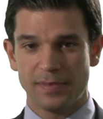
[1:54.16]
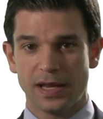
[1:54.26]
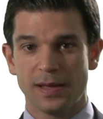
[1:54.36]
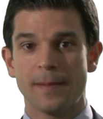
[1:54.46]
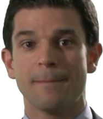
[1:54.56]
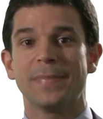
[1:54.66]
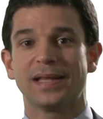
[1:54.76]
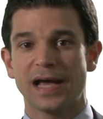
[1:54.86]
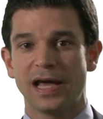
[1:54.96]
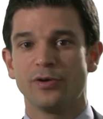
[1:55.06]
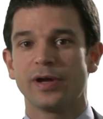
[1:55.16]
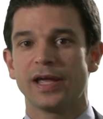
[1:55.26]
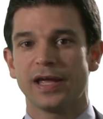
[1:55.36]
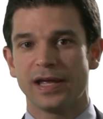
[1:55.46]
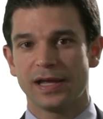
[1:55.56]
Renewable energy,
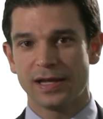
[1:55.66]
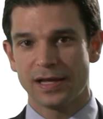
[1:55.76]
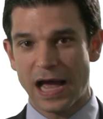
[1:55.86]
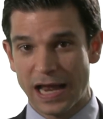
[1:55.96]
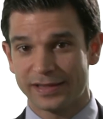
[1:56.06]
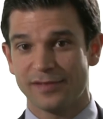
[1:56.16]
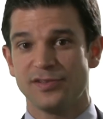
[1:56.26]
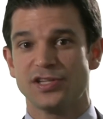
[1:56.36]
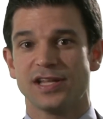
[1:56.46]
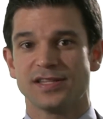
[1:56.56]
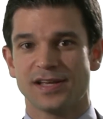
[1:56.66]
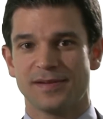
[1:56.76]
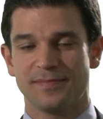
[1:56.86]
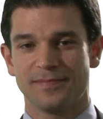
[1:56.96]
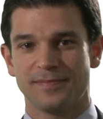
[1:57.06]
natural gas, and
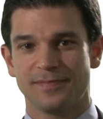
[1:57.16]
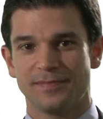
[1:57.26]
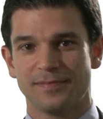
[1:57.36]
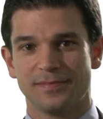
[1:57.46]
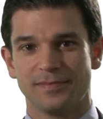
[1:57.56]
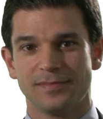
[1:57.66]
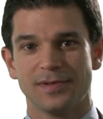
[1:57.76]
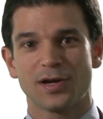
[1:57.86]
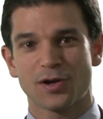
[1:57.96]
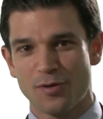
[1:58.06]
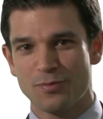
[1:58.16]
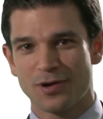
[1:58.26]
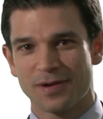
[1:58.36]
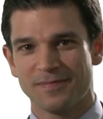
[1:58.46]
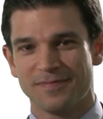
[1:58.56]
high efficiency.
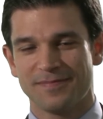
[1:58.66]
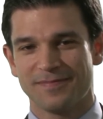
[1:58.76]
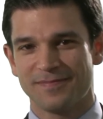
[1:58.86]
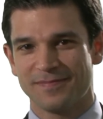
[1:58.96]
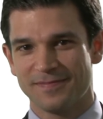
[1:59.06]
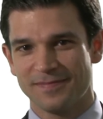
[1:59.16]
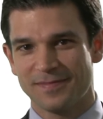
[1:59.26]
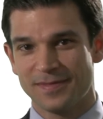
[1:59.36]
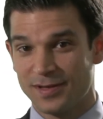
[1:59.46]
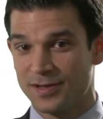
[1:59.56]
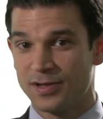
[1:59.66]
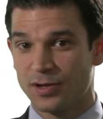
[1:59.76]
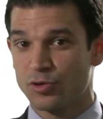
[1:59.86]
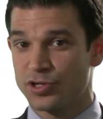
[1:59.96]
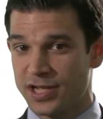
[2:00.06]
ROBUR,
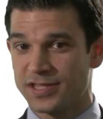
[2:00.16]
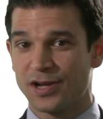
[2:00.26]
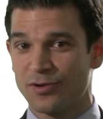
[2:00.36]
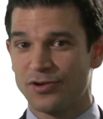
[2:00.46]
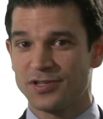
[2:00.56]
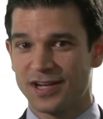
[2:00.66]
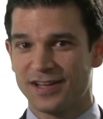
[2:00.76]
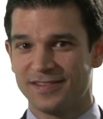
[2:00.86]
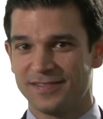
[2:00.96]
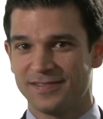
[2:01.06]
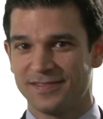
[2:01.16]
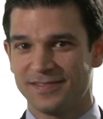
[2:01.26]
caring for the environment.